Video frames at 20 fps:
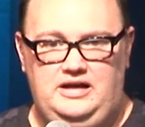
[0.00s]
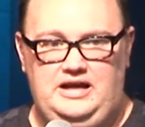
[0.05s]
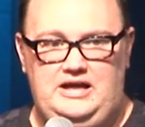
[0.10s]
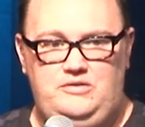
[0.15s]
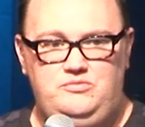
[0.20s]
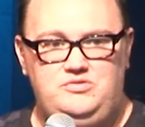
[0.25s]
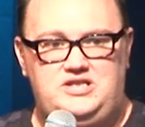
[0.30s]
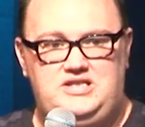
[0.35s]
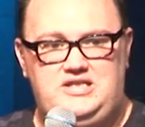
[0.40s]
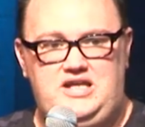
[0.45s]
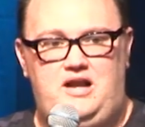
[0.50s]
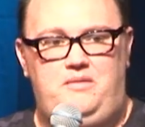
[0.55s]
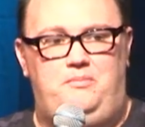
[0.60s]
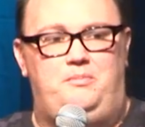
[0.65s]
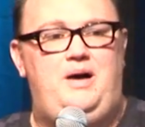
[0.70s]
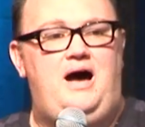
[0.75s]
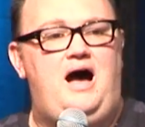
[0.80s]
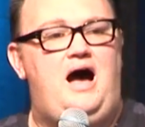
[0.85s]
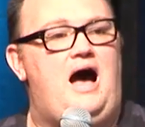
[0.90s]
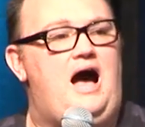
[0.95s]
He was set
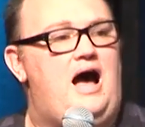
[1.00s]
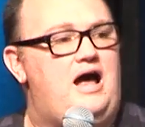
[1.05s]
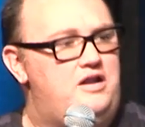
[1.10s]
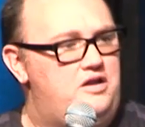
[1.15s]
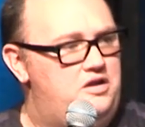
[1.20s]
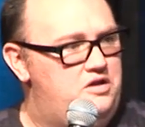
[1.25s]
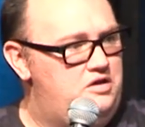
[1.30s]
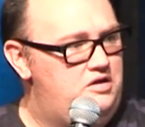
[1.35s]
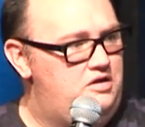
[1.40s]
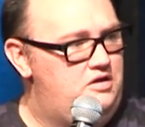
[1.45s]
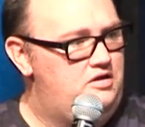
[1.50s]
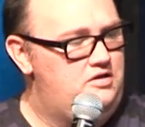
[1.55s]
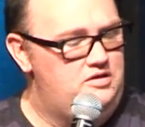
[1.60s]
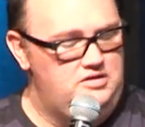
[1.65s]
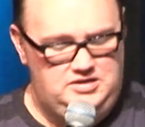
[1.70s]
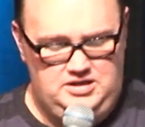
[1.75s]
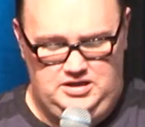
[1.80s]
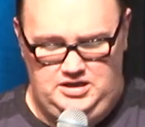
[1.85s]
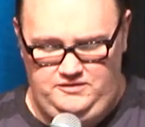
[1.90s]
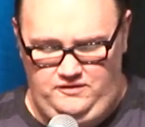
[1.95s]
apart
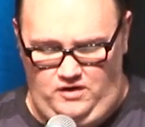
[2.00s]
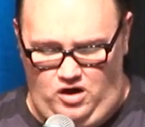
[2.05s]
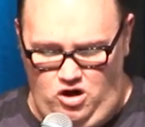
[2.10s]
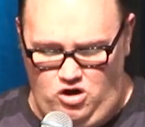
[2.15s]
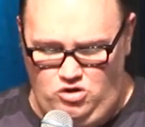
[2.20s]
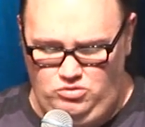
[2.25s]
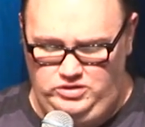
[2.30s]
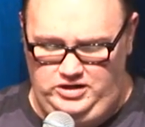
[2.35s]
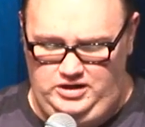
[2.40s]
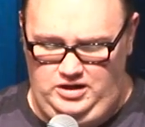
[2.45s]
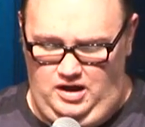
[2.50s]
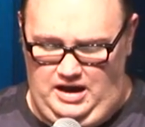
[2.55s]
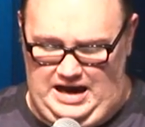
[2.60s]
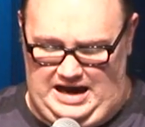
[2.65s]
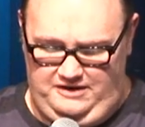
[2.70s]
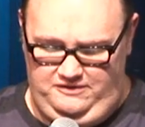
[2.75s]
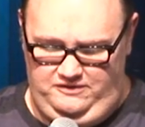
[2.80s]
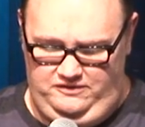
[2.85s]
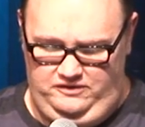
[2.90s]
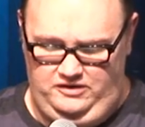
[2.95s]
to live a holy
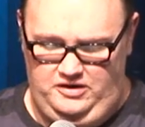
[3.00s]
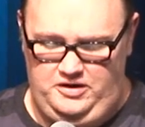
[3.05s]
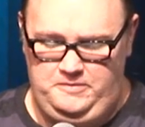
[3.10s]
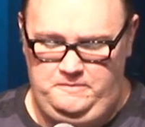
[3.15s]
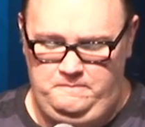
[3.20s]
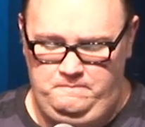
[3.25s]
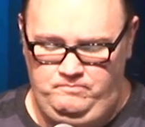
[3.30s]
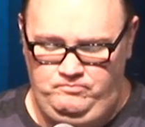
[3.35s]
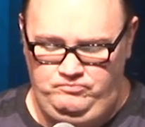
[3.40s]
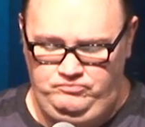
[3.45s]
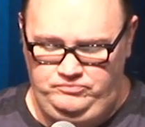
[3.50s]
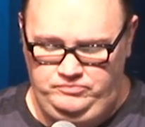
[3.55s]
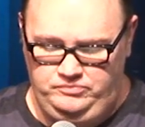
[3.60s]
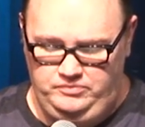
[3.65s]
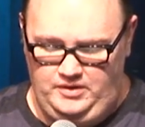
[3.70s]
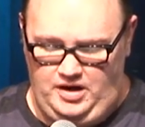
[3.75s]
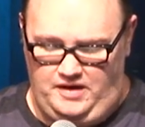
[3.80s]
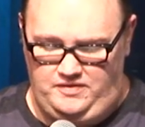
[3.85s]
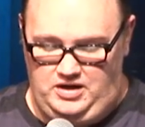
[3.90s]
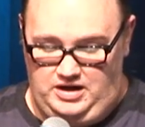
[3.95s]
life
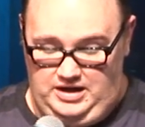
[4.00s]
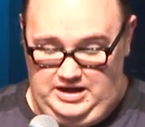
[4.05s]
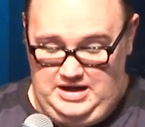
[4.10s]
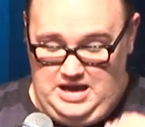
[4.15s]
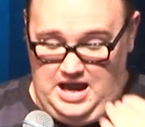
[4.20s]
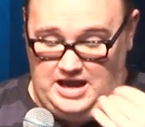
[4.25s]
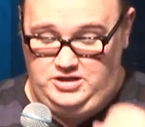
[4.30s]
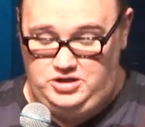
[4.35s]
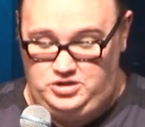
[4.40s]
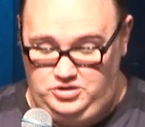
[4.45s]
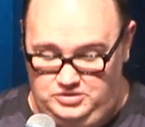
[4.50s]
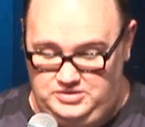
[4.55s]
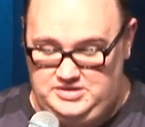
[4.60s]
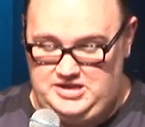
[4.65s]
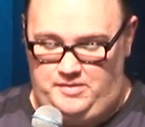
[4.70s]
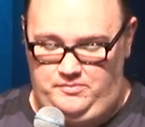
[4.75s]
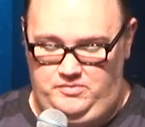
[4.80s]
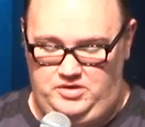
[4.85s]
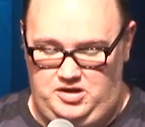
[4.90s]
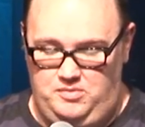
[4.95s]
and that he had to do
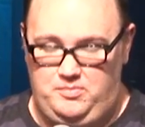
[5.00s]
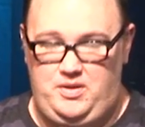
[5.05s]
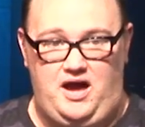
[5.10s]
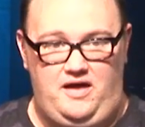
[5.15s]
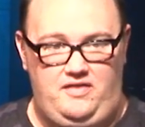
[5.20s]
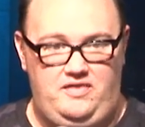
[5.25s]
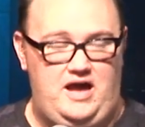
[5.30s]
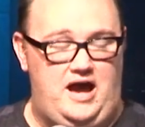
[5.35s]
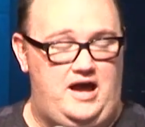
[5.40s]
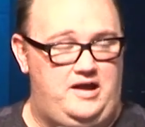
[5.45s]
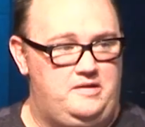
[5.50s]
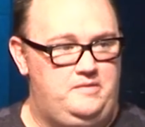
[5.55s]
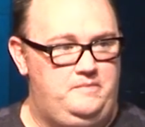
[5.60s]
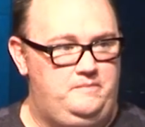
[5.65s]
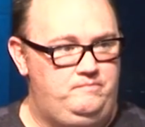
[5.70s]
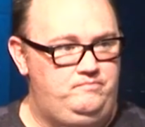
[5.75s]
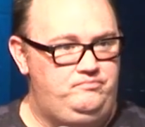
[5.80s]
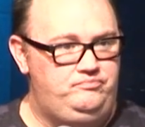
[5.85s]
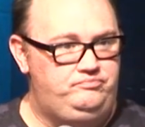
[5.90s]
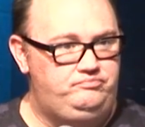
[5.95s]
something about that.
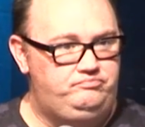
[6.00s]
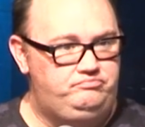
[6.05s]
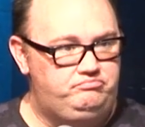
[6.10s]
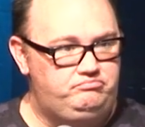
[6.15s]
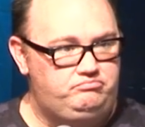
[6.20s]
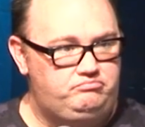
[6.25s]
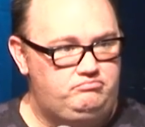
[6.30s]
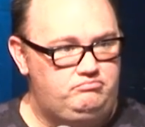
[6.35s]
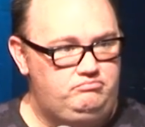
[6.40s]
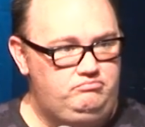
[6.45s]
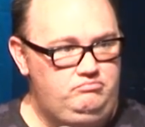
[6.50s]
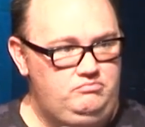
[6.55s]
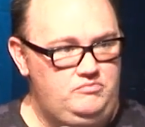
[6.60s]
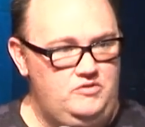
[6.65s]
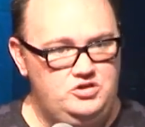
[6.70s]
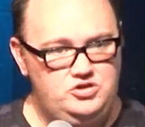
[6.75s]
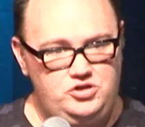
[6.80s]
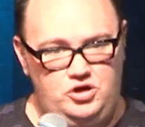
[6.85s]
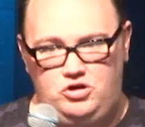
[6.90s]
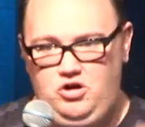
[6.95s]

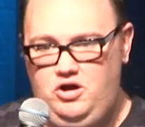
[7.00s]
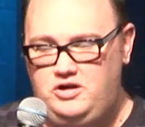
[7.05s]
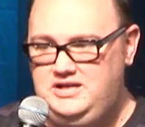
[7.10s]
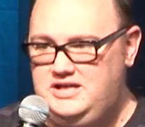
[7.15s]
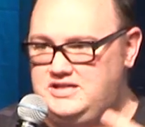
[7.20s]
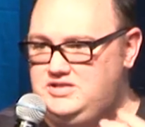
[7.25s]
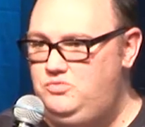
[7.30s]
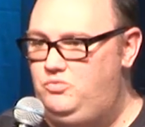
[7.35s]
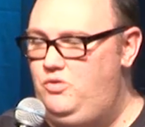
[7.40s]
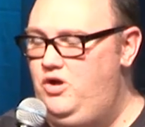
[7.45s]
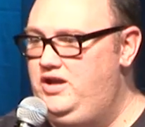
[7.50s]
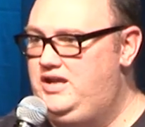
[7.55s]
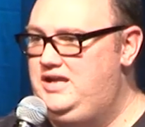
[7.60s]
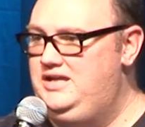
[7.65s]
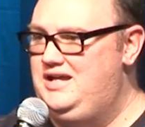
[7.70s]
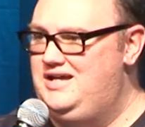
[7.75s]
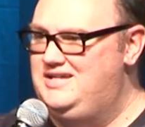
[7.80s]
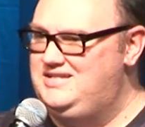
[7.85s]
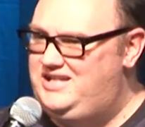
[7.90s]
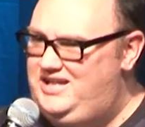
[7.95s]
So God does a work
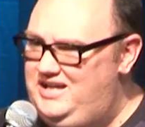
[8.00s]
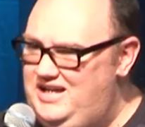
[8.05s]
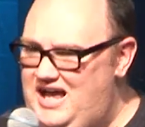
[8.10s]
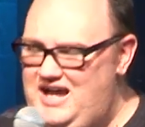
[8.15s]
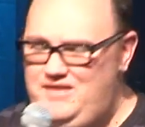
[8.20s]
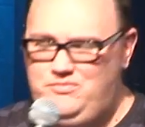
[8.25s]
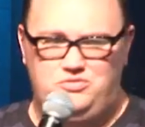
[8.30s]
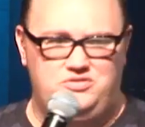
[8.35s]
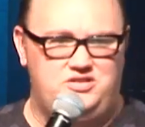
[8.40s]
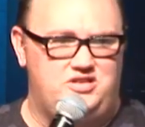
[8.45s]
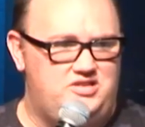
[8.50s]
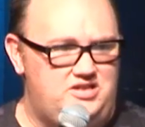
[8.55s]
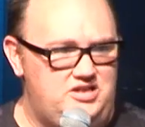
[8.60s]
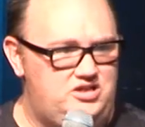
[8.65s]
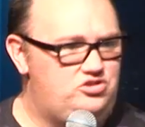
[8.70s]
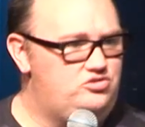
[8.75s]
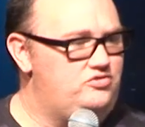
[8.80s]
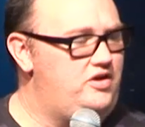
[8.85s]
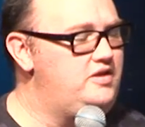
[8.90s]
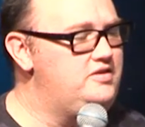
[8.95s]
in us, He enables us, He
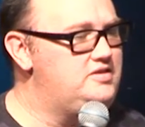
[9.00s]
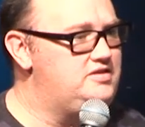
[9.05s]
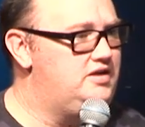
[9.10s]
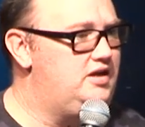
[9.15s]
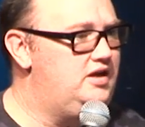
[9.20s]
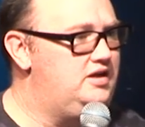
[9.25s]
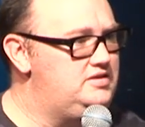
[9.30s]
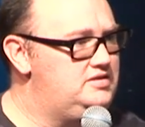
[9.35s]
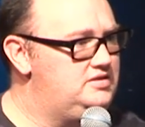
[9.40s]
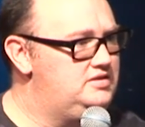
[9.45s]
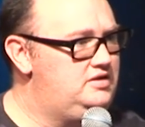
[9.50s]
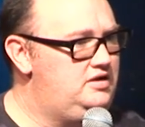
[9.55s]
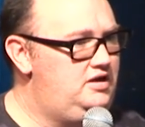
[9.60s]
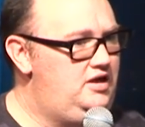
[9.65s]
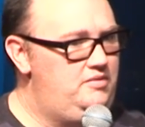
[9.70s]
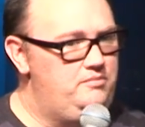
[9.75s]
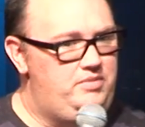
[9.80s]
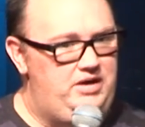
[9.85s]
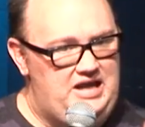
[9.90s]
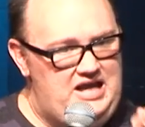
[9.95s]
strengthens us,
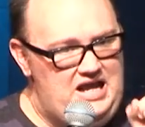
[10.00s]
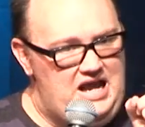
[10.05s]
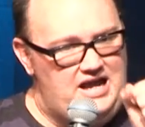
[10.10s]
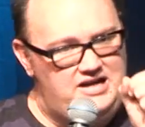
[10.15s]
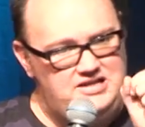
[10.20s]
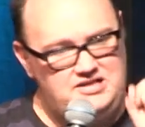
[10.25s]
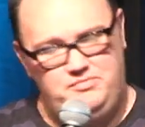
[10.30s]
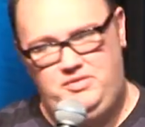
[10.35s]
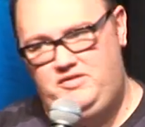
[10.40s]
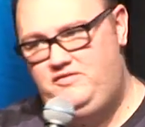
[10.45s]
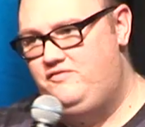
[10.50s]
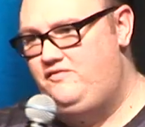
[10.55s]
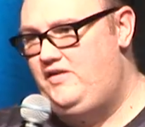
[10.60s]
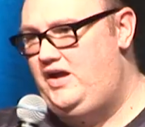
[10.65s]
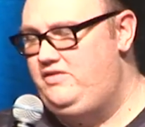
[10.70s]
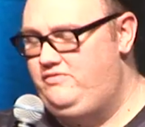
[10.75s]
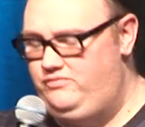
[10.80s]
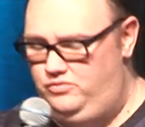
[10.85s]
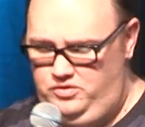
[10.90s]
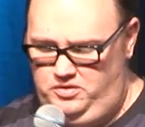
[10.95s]
but He had to be
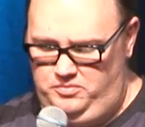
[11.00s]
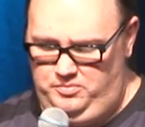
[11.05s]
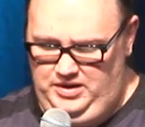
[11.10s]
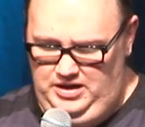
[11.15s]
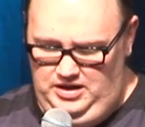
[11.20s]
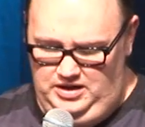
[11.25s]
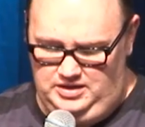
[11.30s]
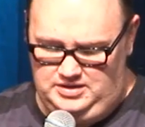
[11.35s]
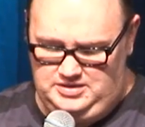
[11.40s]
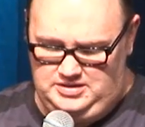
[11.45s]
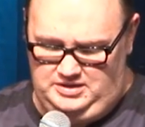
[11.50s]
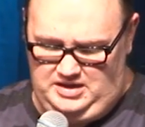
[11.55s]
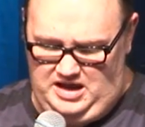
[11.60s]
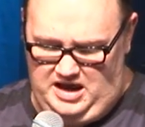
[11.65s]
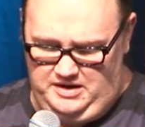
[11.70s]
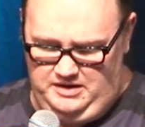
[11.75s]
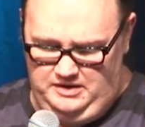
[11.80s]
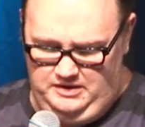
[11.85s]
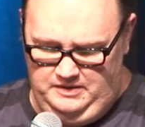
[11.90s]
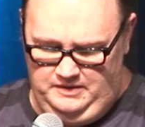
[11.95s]
faithful and obedient to that.